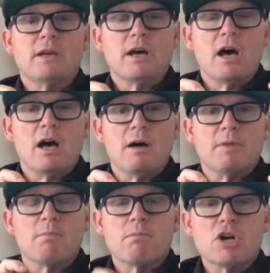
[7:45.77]

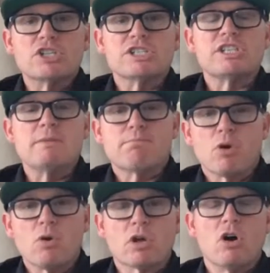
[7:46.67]
Emergency
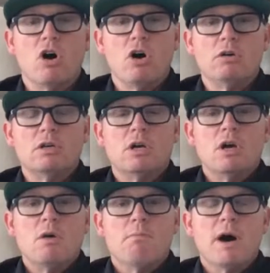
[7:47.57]
Protocol.
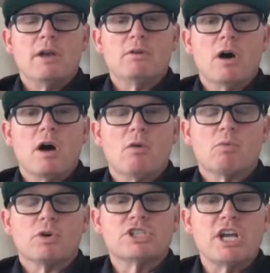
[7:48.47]
But
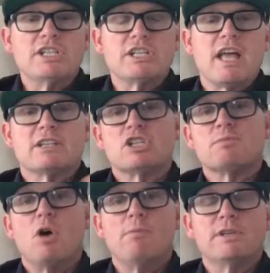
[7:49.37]
we're changing that to
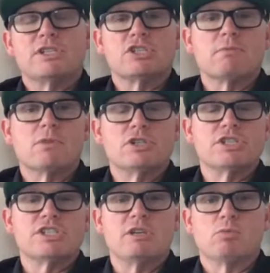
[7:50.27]
Small Business
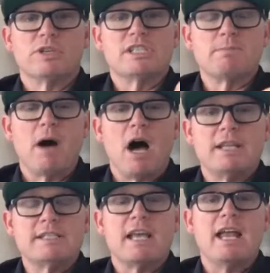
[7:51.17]
Emergency
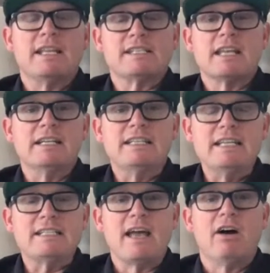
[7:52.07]
Response. And it's going to
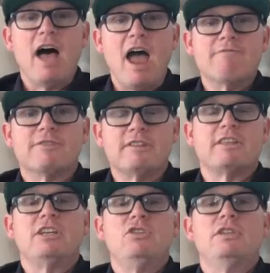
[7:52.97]
detail
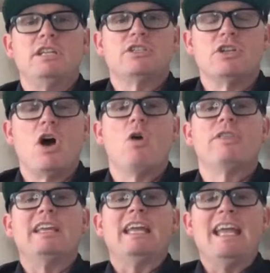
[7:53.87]
everything you need to know
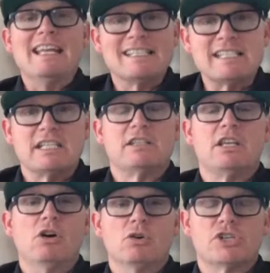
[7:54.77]
the instant
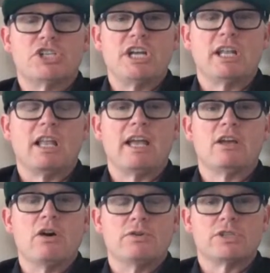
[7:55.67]
the oh shit light goes